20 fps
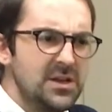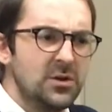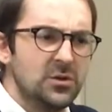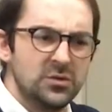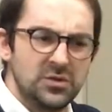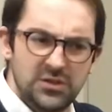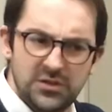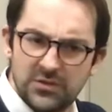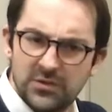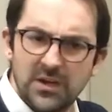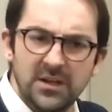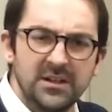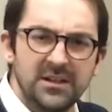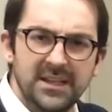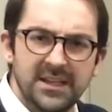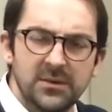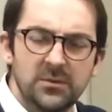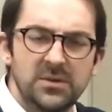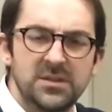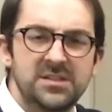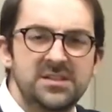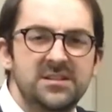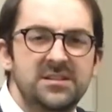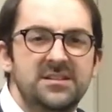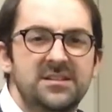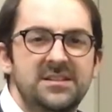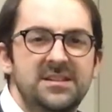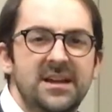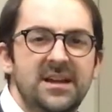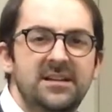struggling with
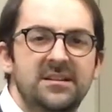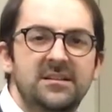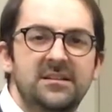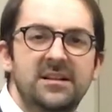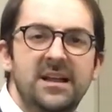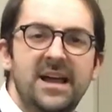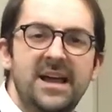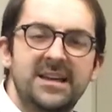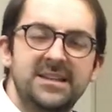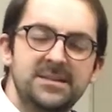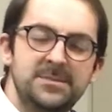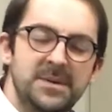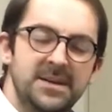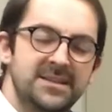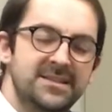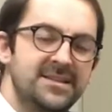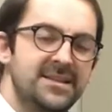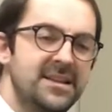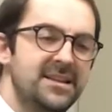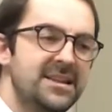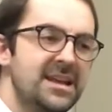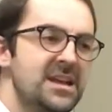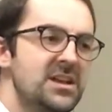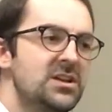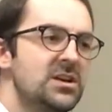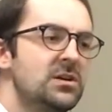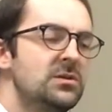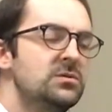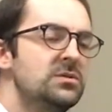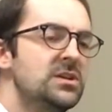certain technical aspects that they
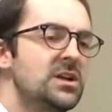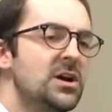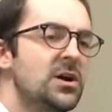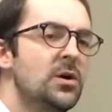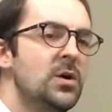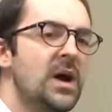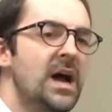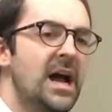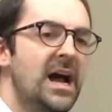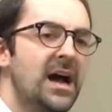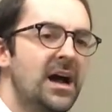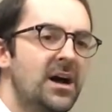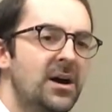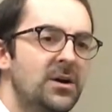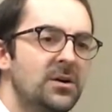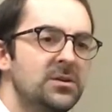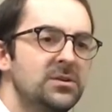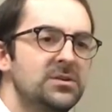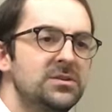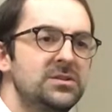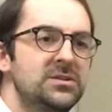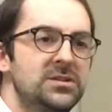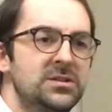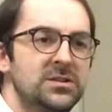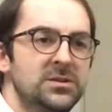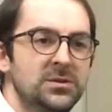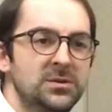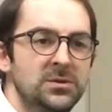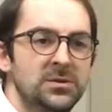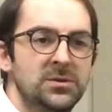don't know how
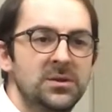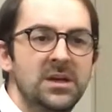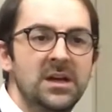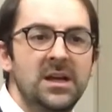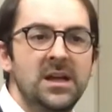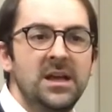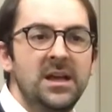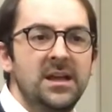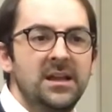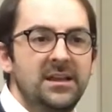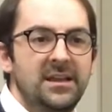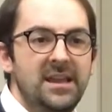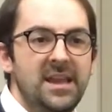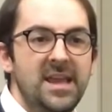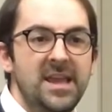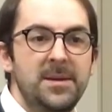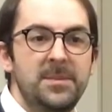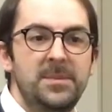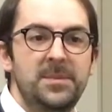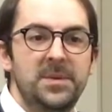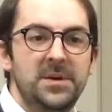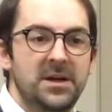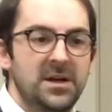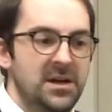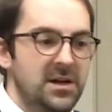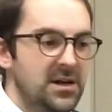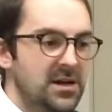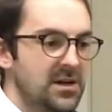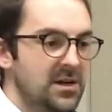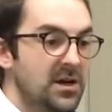to keep
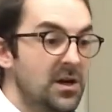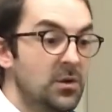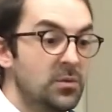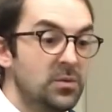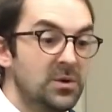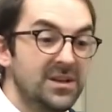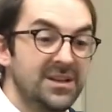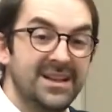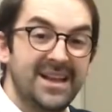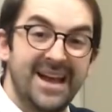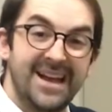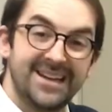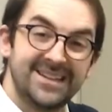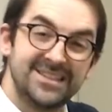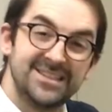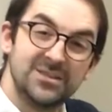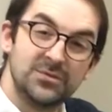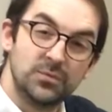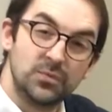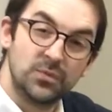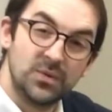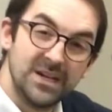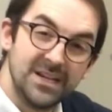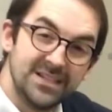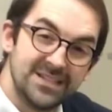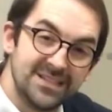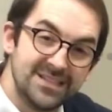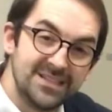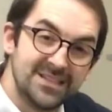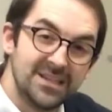a relaxed
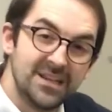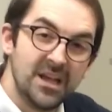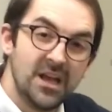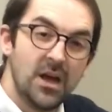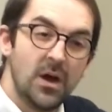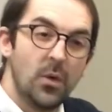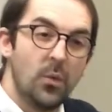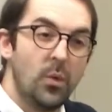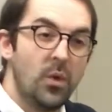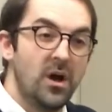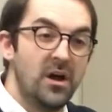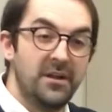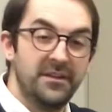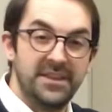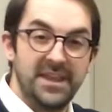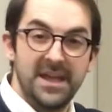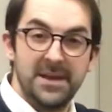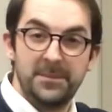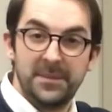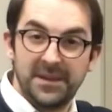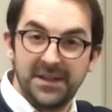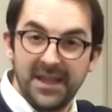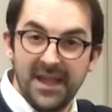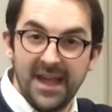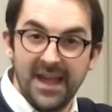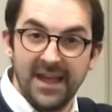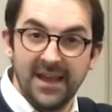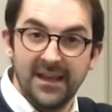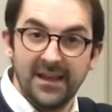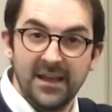wrist while they
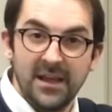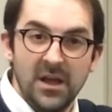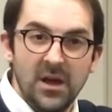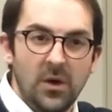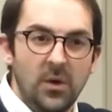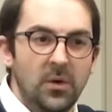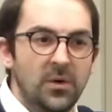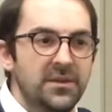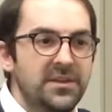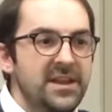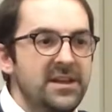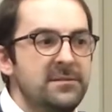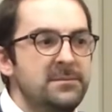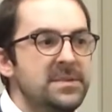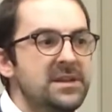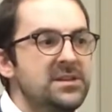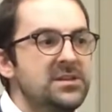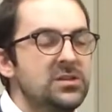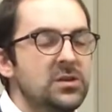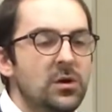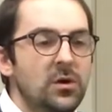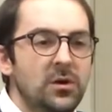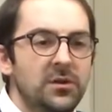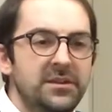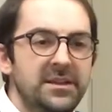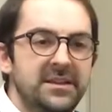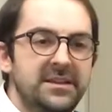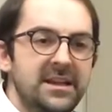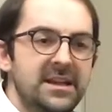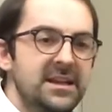play, or they've been told
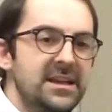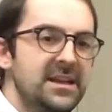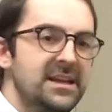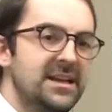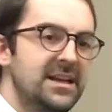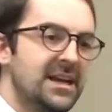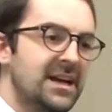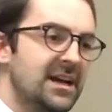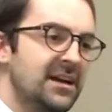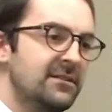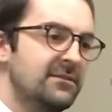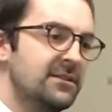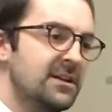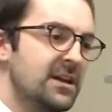that they need to have